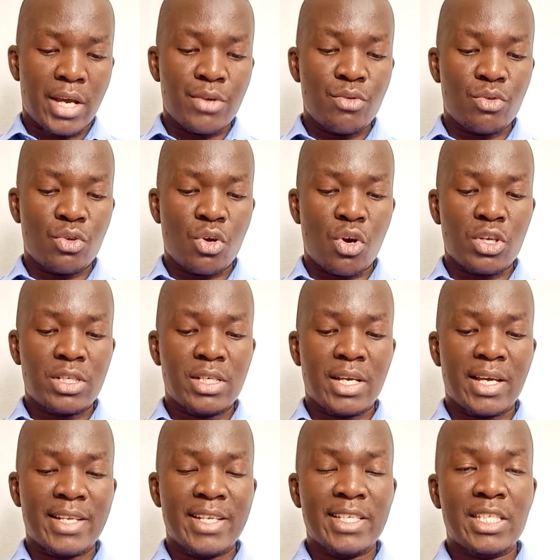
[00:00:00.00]
do not
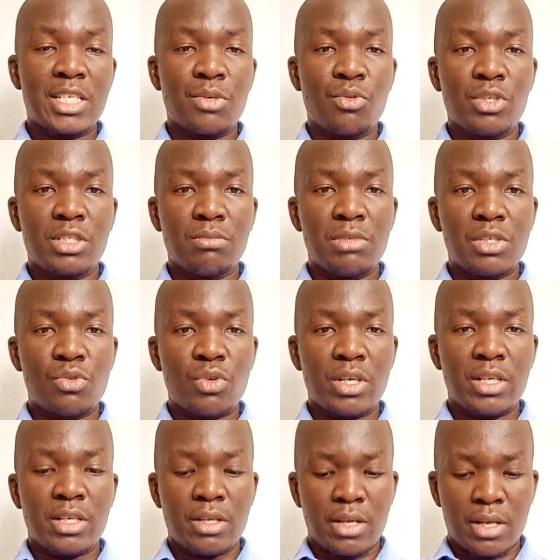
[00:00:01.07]
distinguish
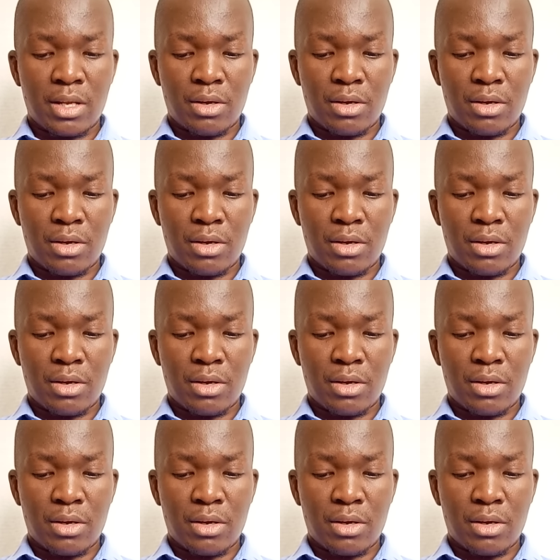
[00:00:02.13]
between